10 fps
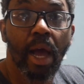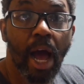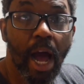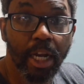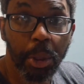
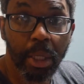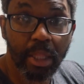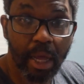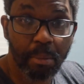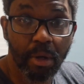Hydrate
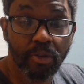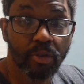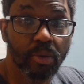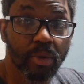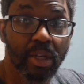that
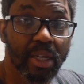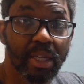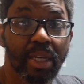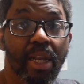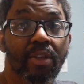muscle.
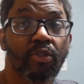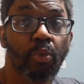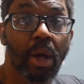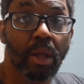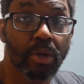Get it
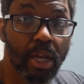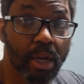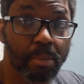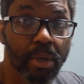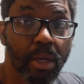swelled
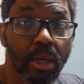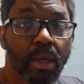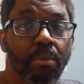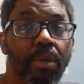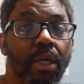up.
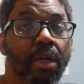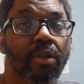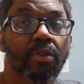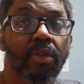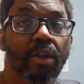
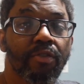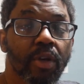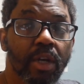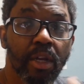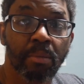Because if you're
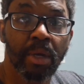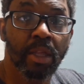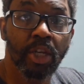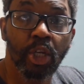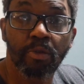going to be in
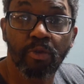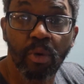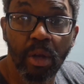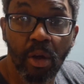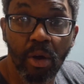the gym for
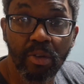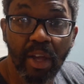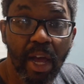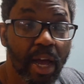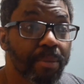a long
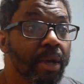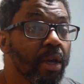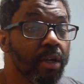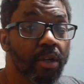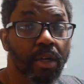time,
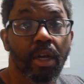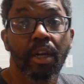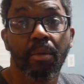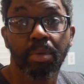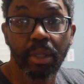you're going to
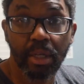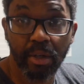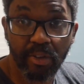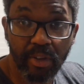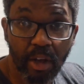deplete
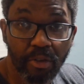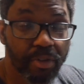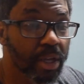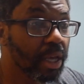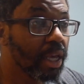yourself.
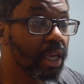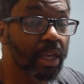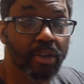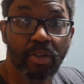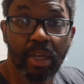
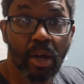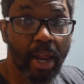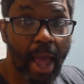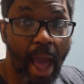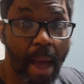It's going to
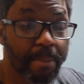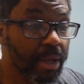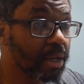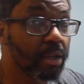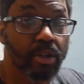happen.
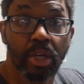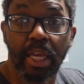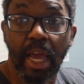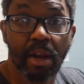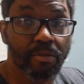You
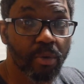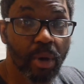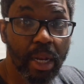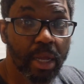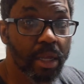can't
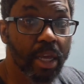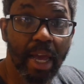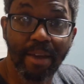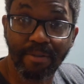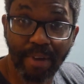avoid it. You
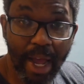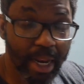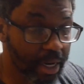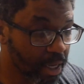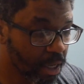can't fight
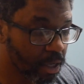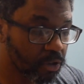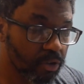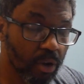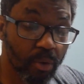it.
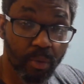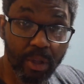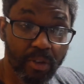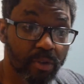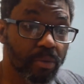So
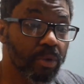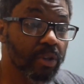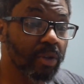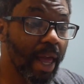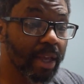
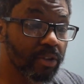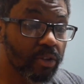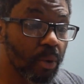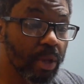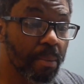with like
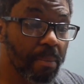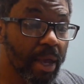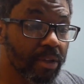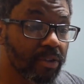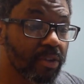
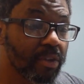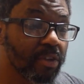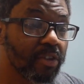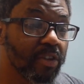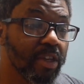sodium-based
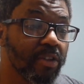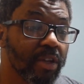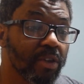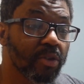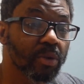
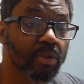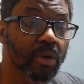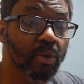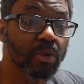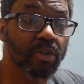seasonings or
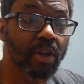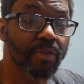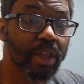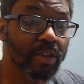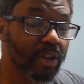
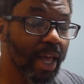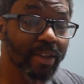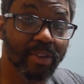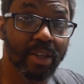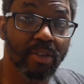stuff that's like
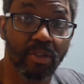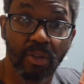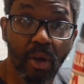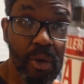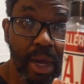seasoned
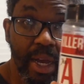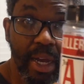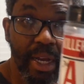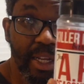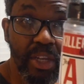salt,
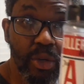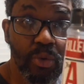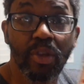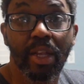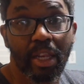
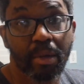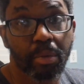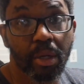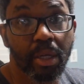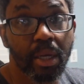use it
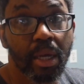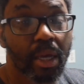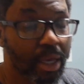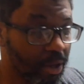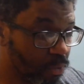liberally.
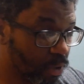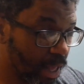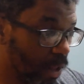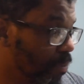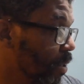It will
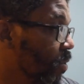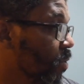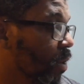help you.